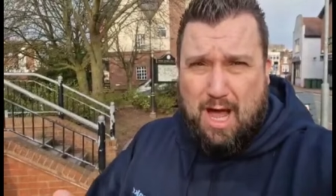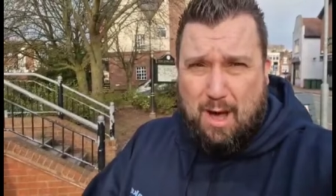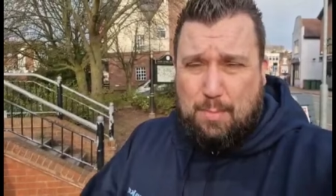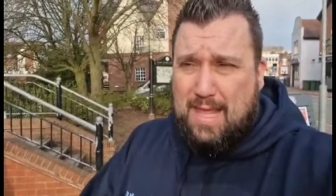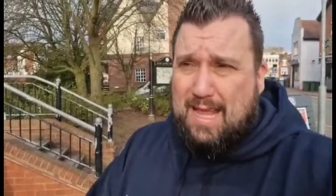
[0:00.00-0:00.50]

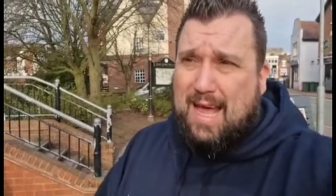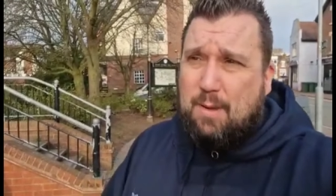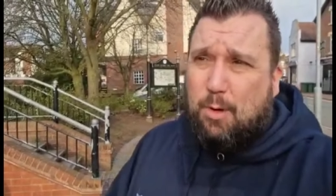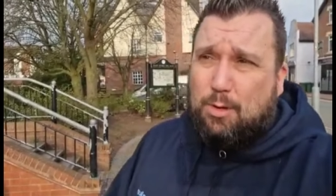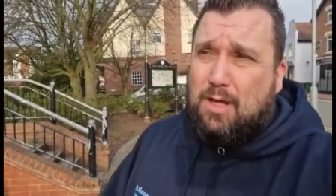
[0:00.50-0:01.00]
up their game
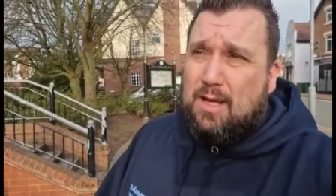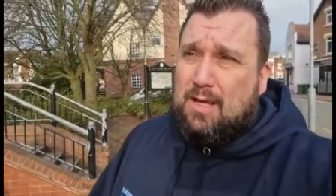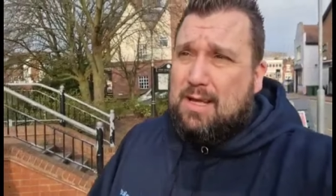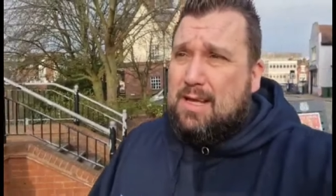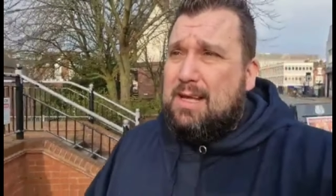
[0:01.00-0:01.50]
on
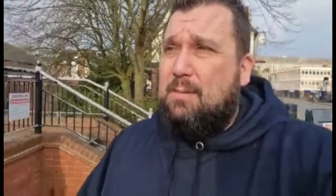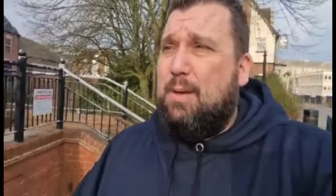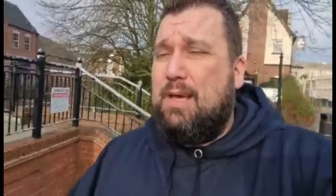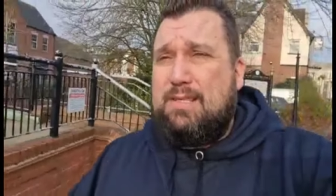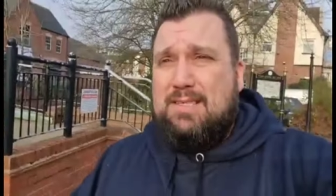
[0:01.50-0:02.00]

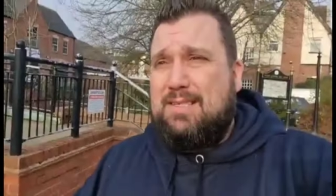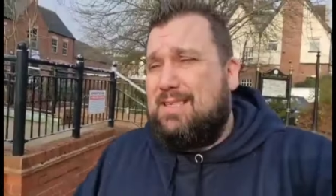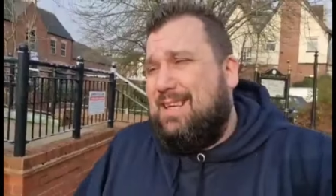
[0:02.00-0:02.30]
because